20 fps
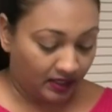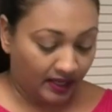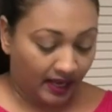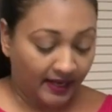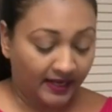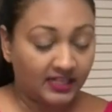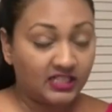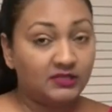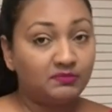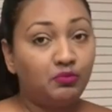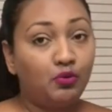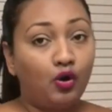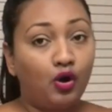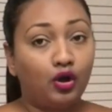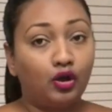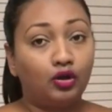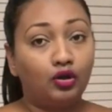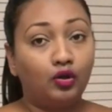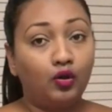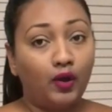and it's
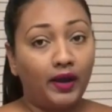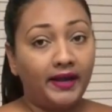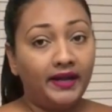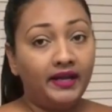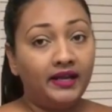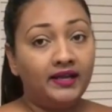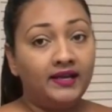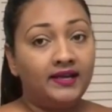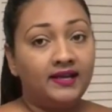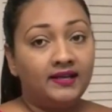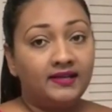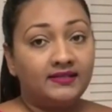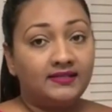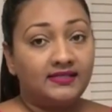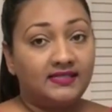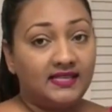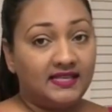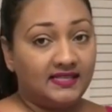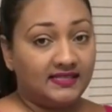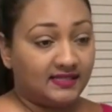pork loin,
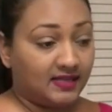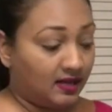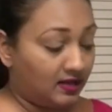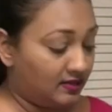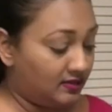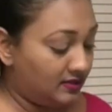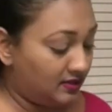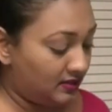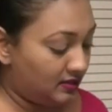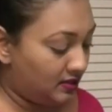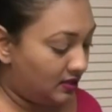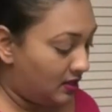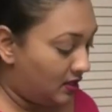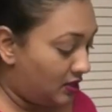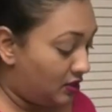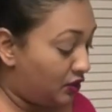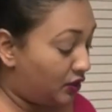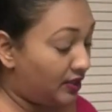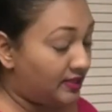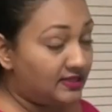seasoned.
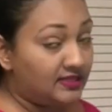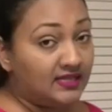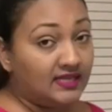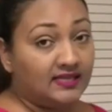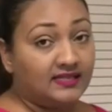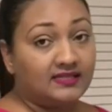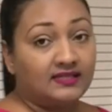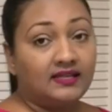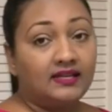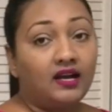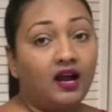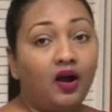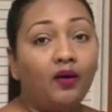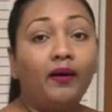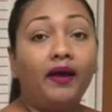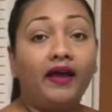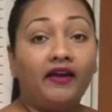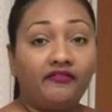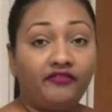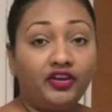You can season it
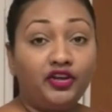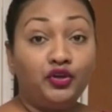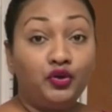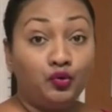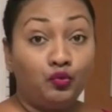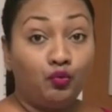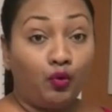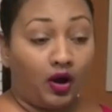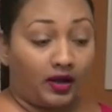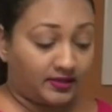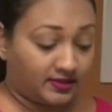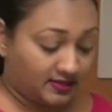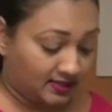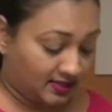however you want.